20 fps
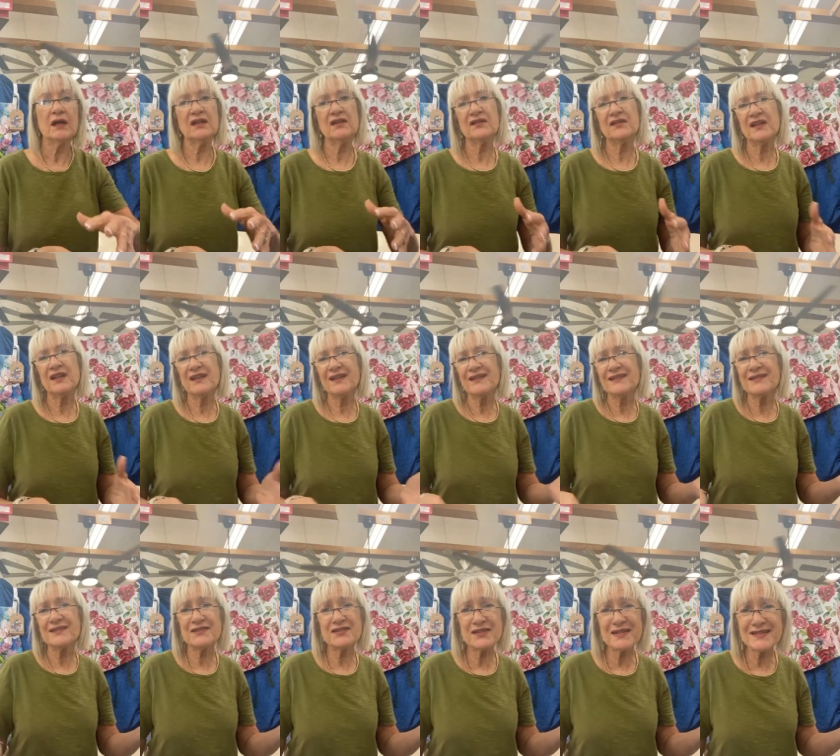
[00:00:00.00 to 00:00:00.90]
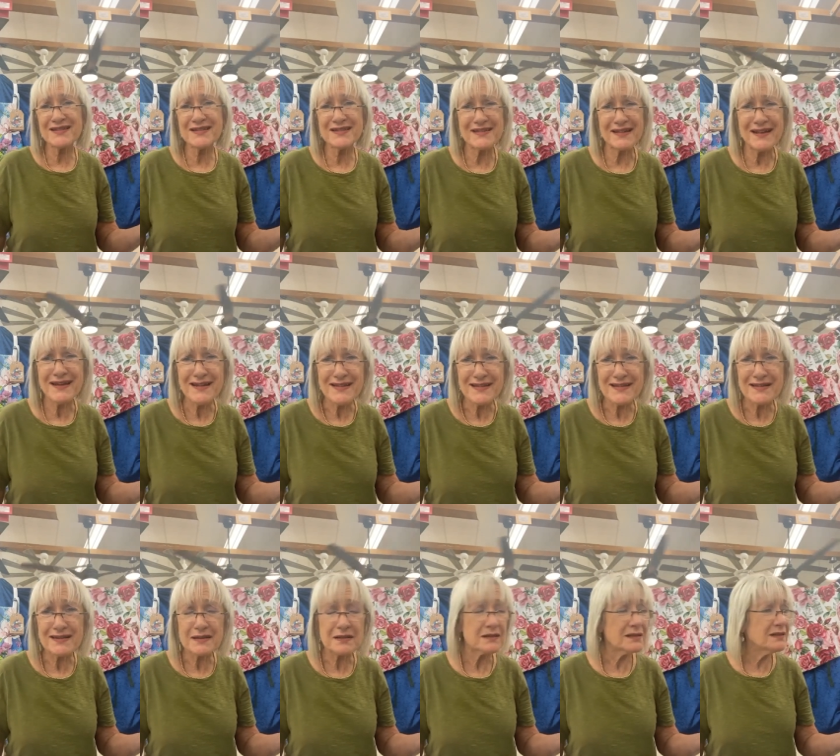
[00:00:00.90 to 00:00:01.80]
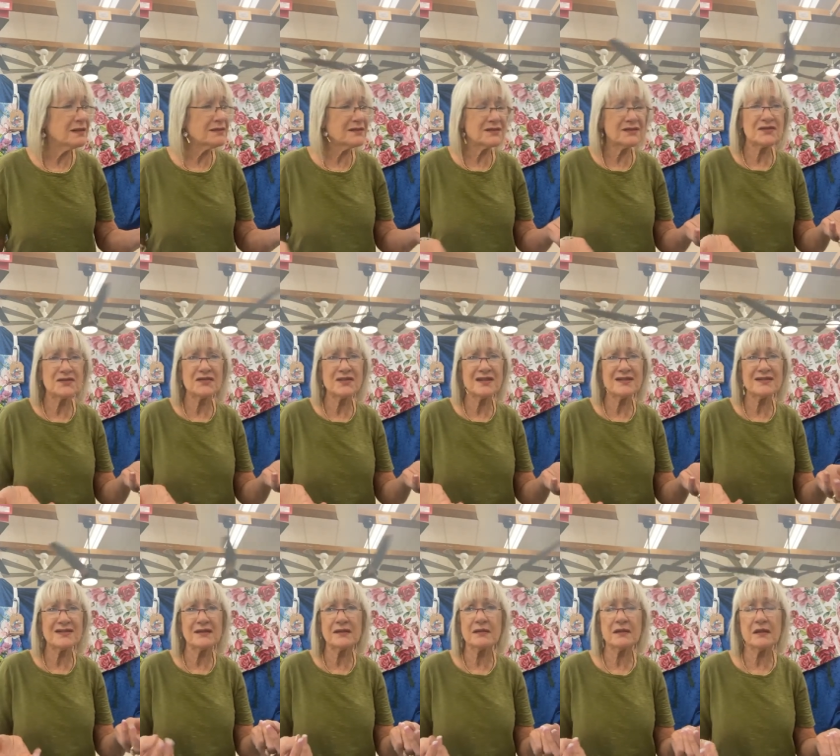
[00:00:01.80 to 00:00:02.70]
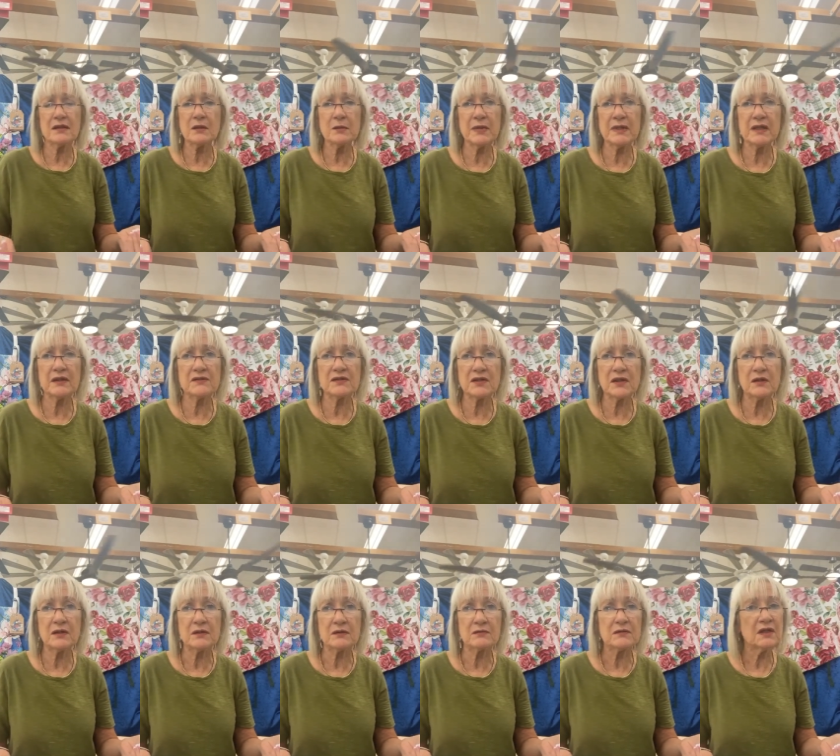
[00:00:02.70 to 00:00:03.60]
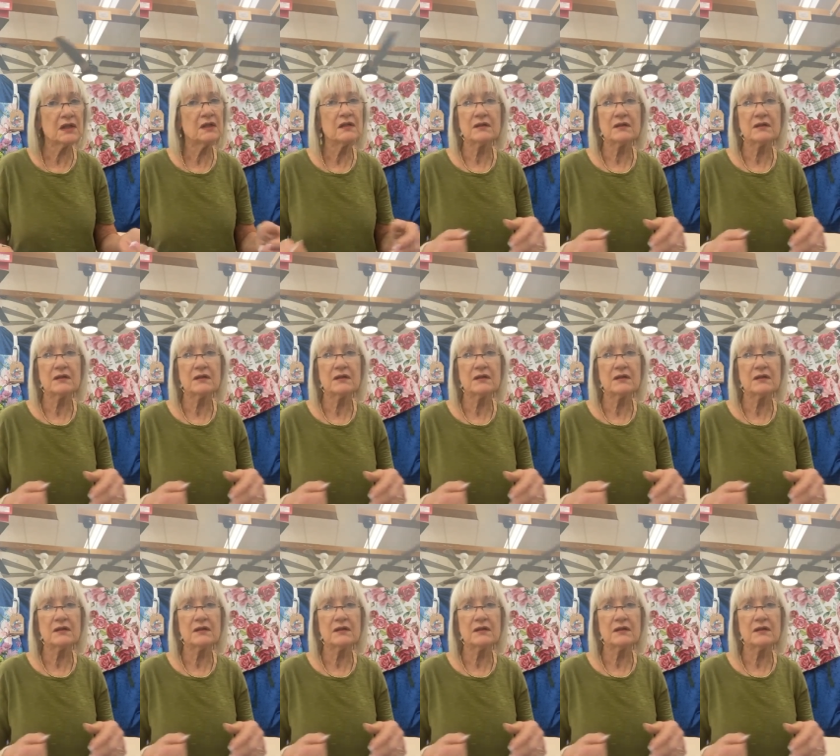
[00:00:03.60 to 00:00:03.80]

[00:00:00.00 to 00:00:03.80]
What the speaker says: And you think, it's just dust. It's just a little bit of dirt.